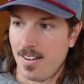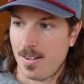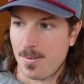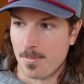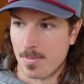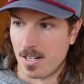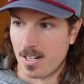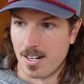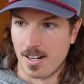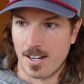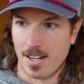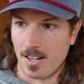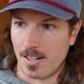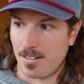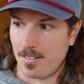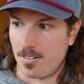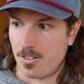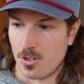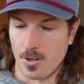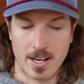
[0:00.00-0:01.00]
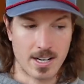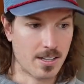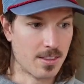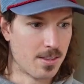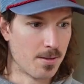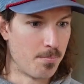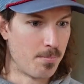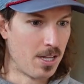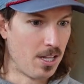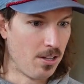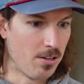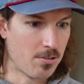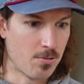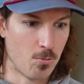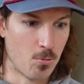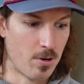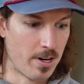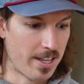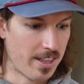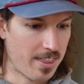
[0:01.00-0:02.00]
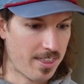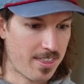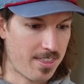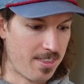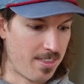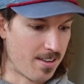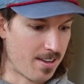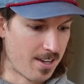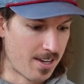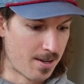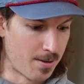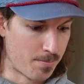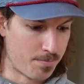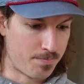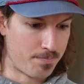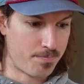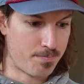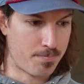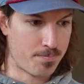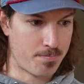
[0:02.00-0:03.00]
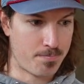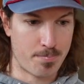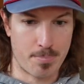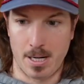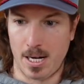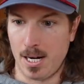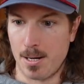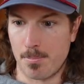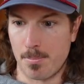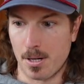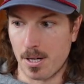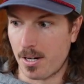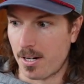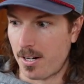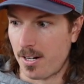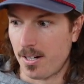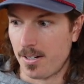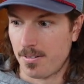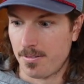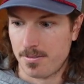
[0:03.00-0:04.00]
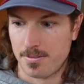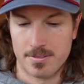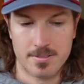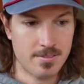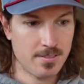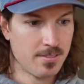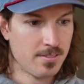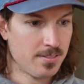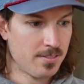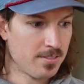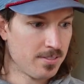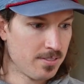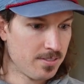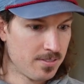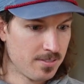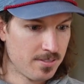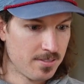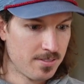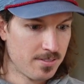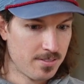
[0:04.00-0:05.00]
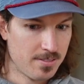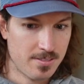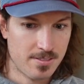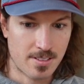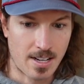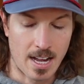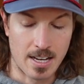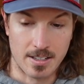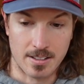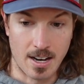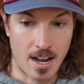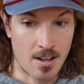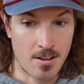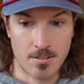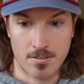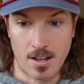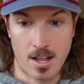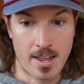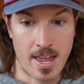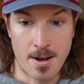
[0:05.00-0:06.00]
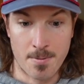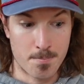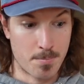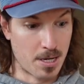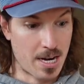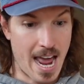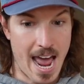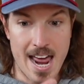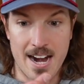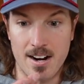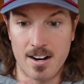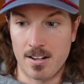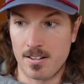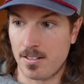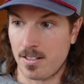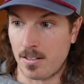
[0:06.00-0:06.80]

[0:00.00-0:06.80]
I'm gonna drink the milk with the peanut butter. And banana.